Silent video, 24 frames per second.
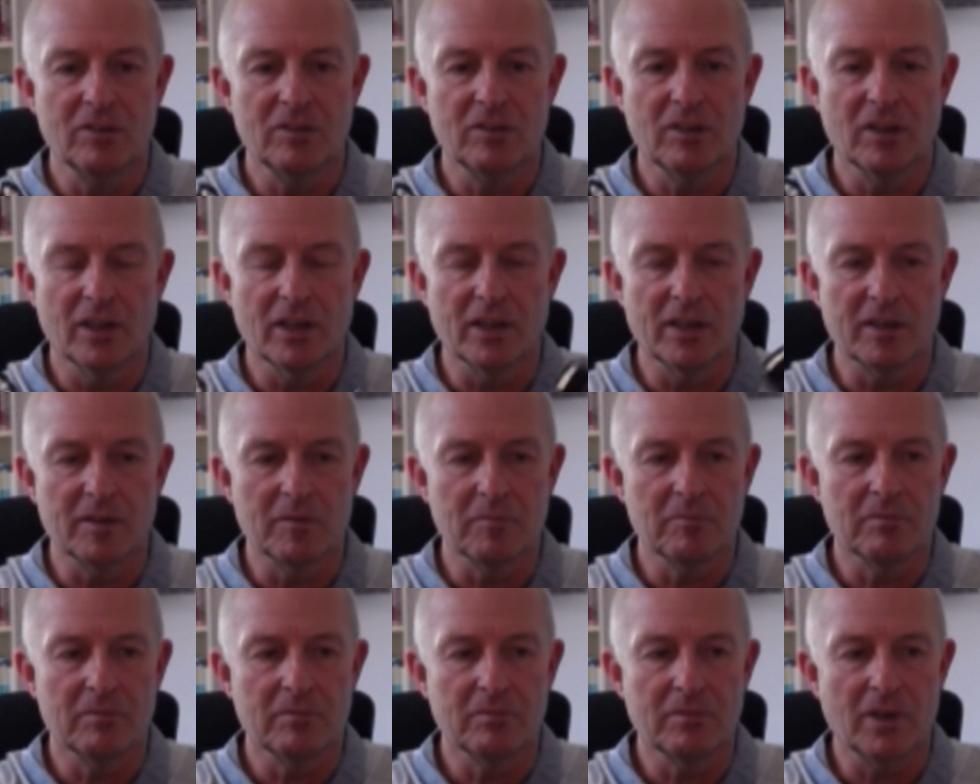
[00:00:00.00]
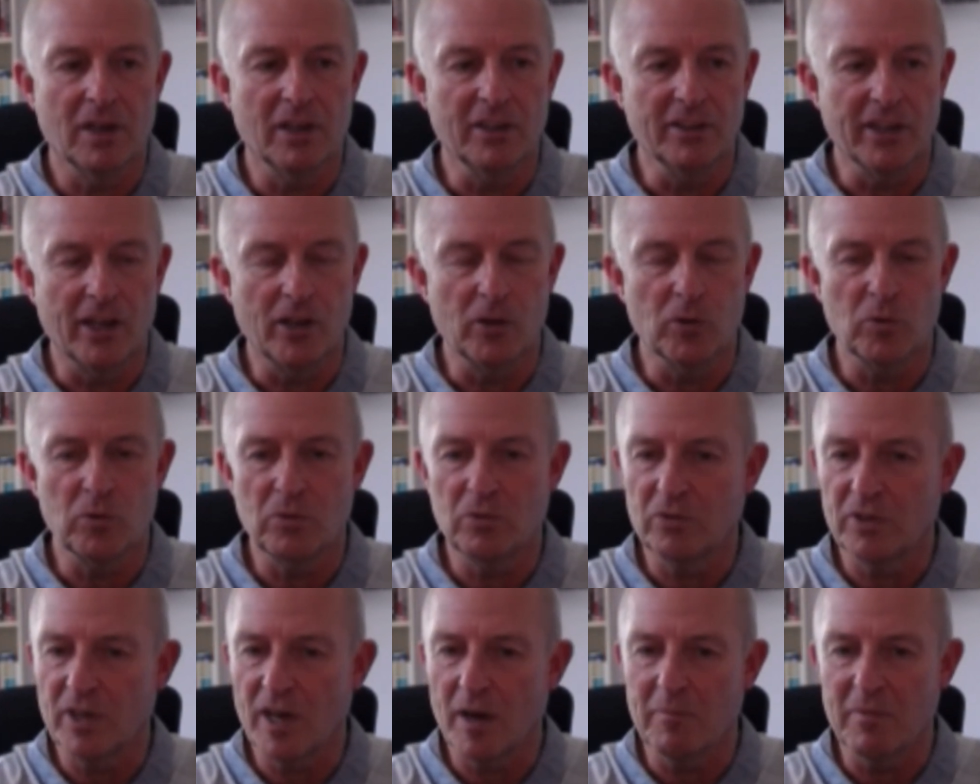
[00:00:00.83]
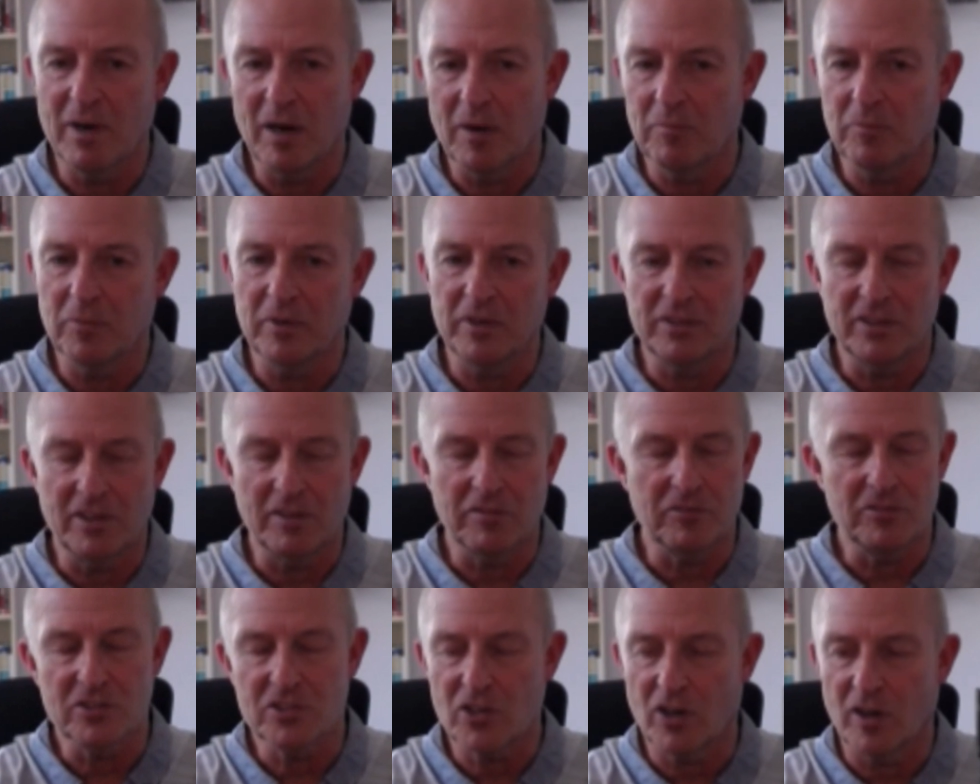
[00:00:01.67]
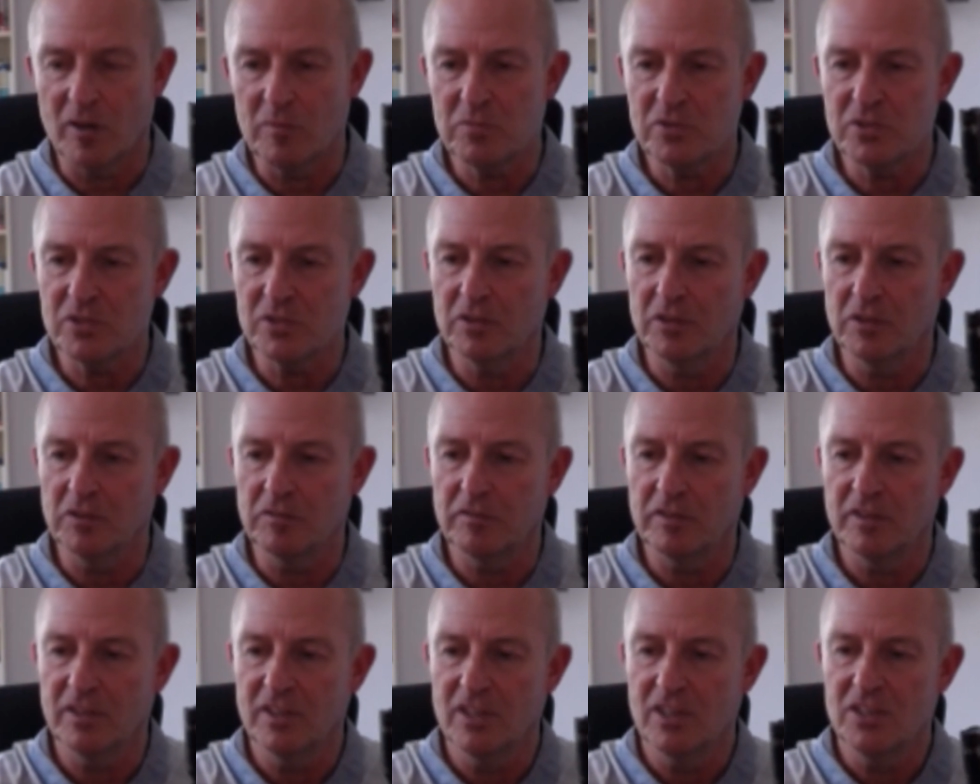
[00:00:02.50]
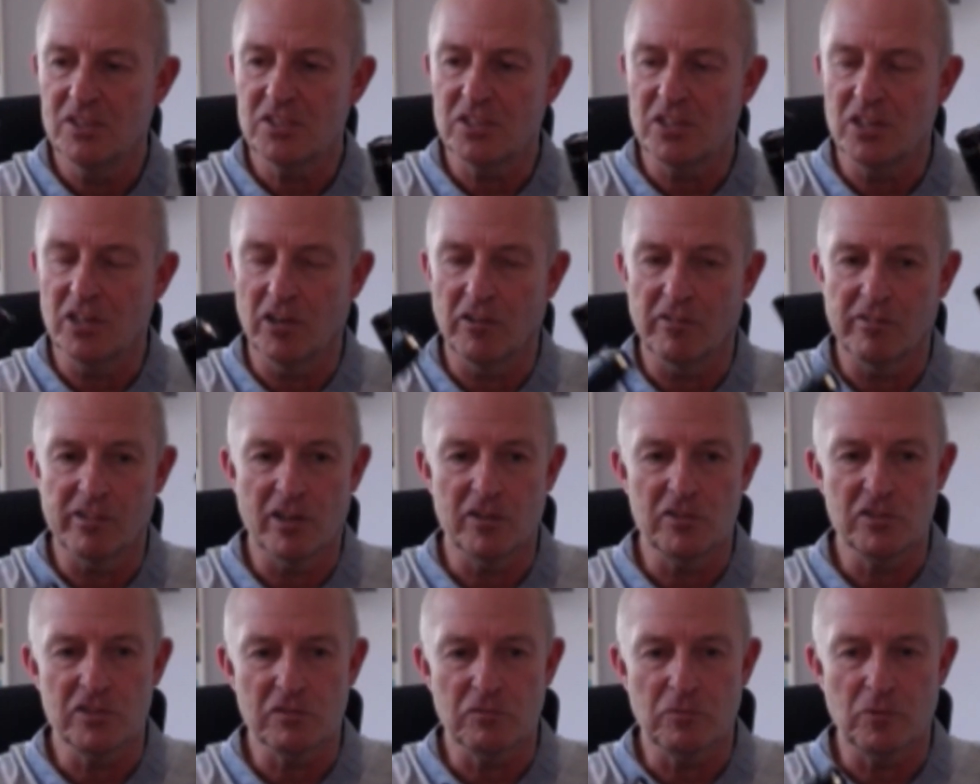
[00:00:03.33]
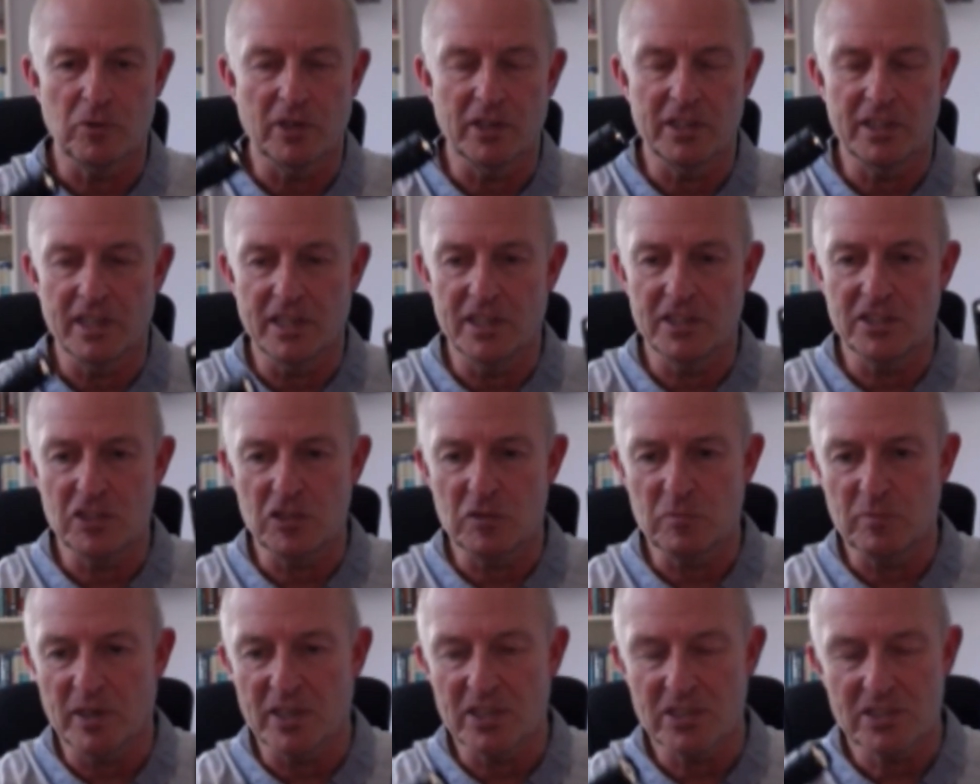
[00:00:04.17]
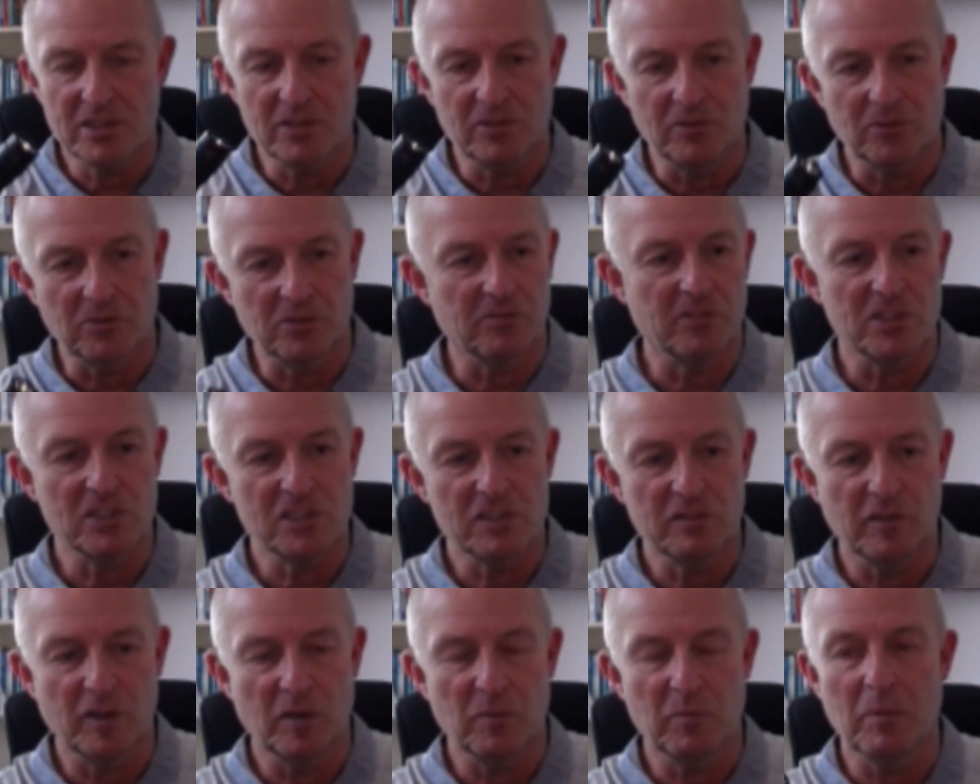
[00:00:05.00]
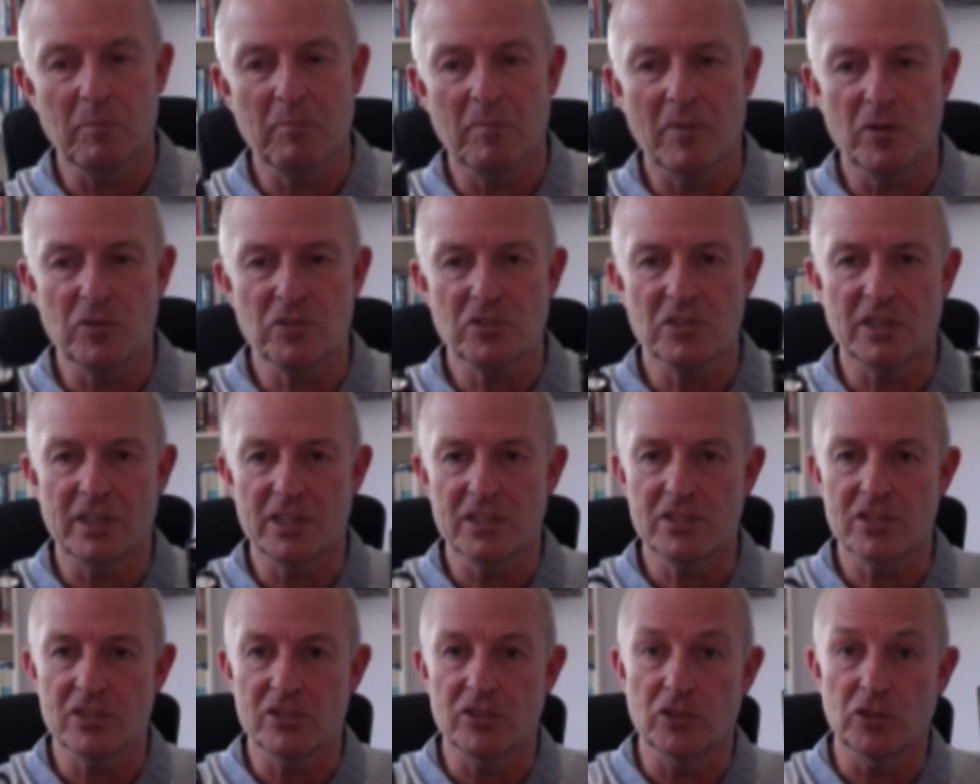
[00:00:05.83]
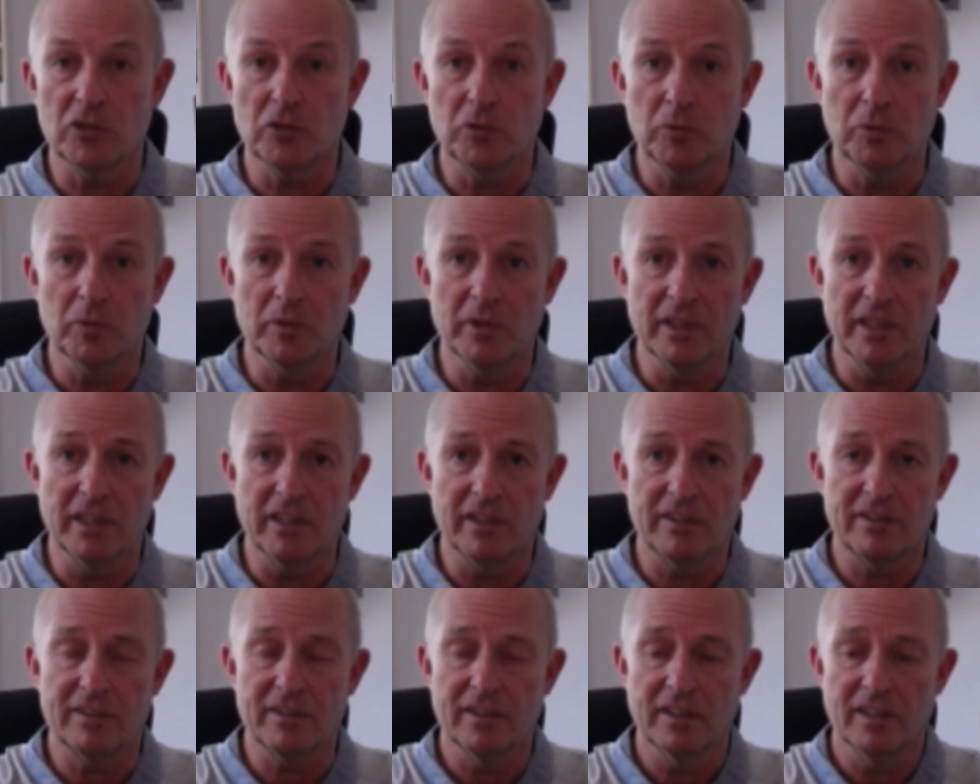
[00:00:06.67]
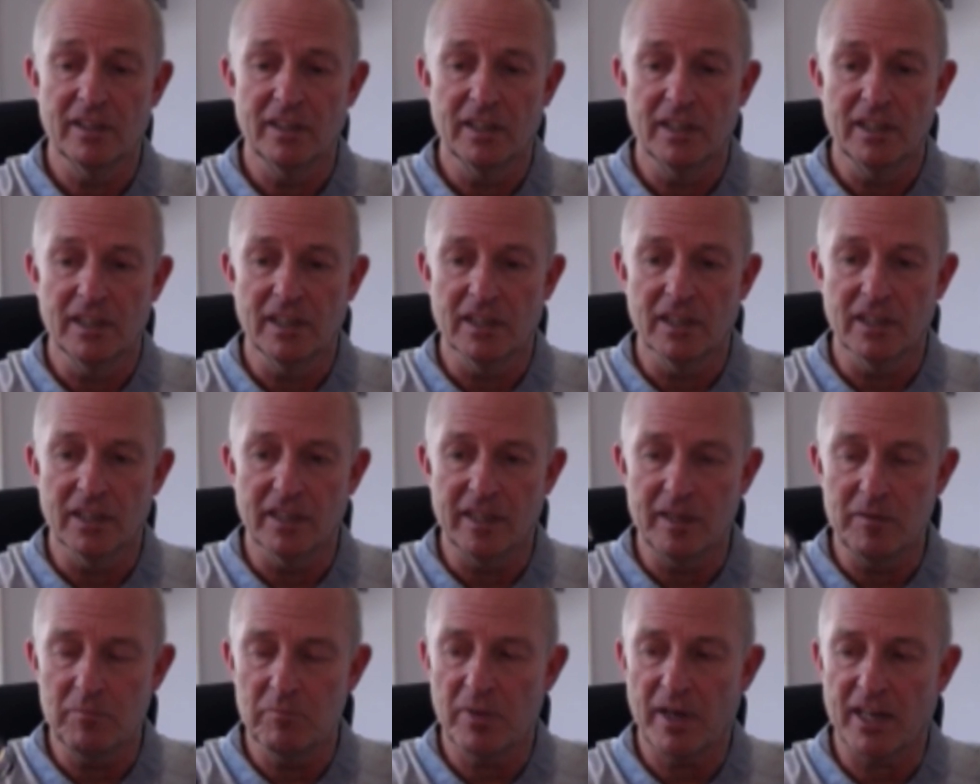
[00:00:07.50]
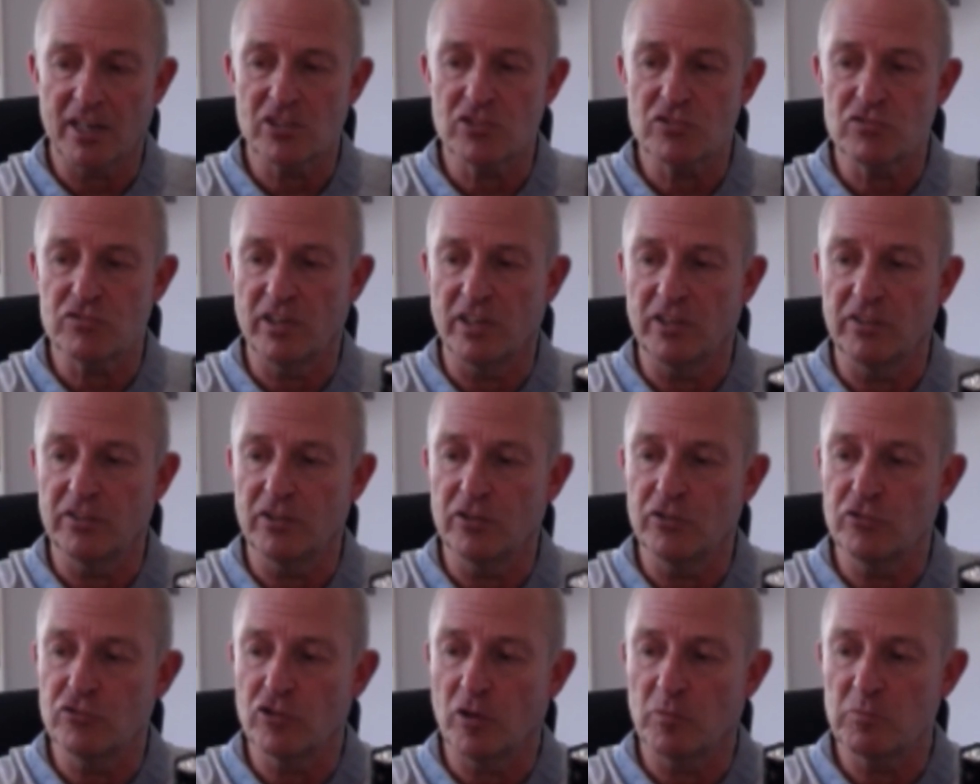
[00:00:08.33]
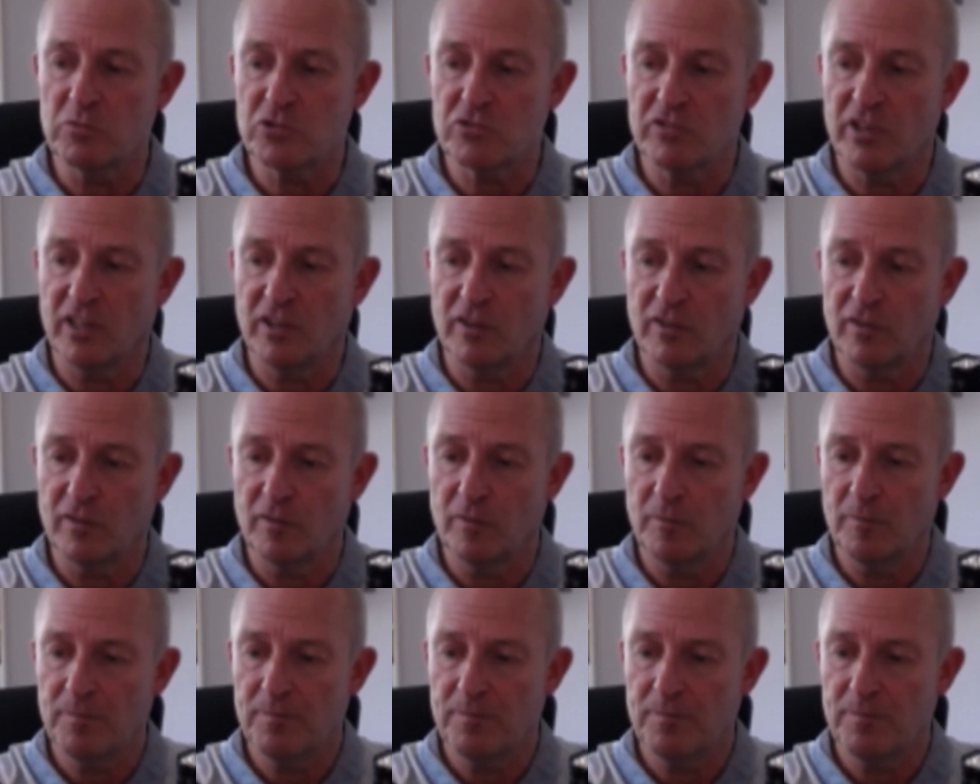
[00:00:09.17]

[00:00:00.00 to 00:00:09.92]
and they all come up with different types of scenarios of why theirs is best and all the rest of it, but mostly it's to do with impact strength and drop strength.